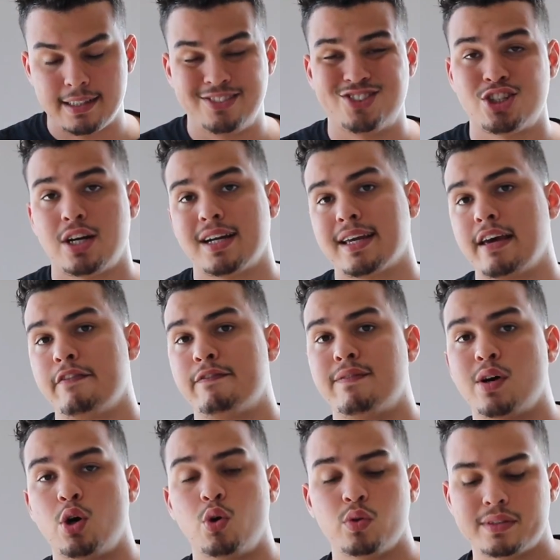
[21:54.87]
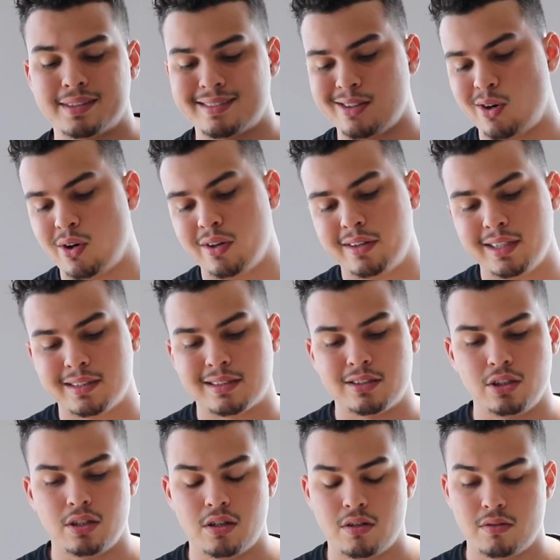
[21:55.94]
He's trying to get votes. All this,
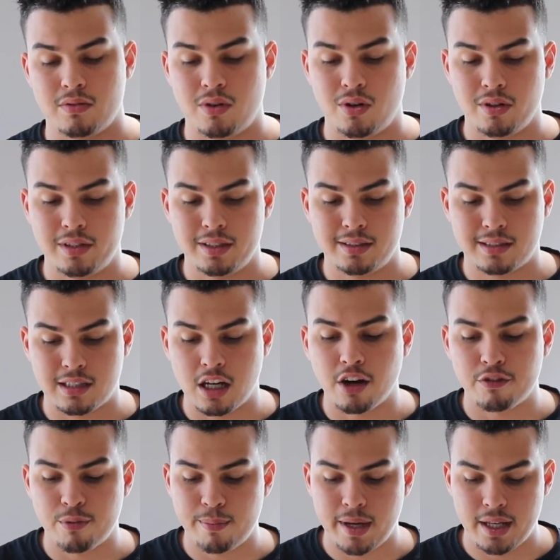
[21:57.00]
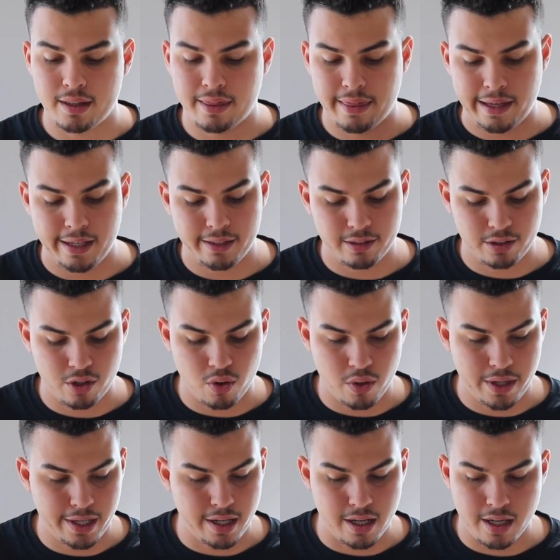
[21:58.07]
you know, all this government thing
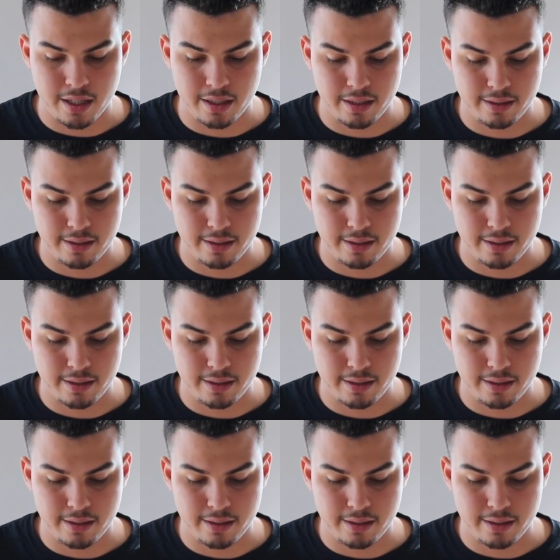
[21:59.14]
going on.